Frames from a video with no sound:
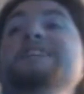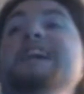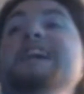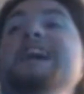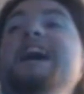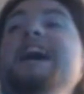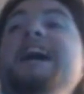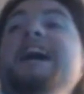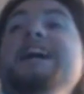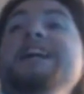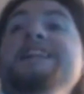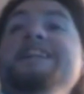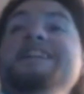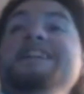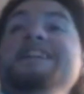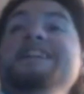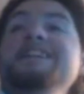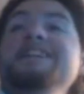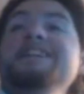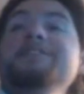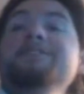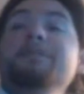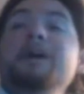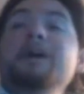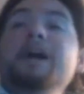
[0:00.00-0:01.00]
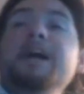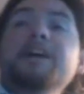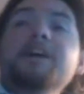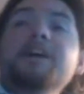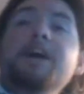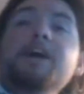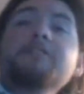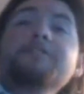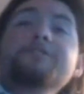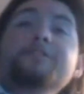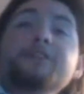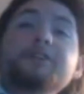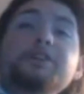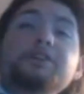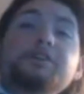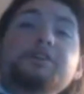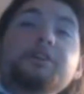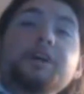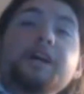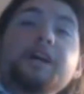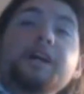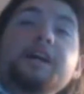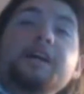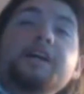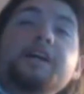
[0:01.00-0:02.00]
ID write-off for you
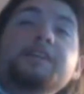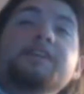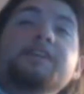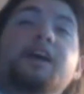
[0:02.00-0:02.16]
guys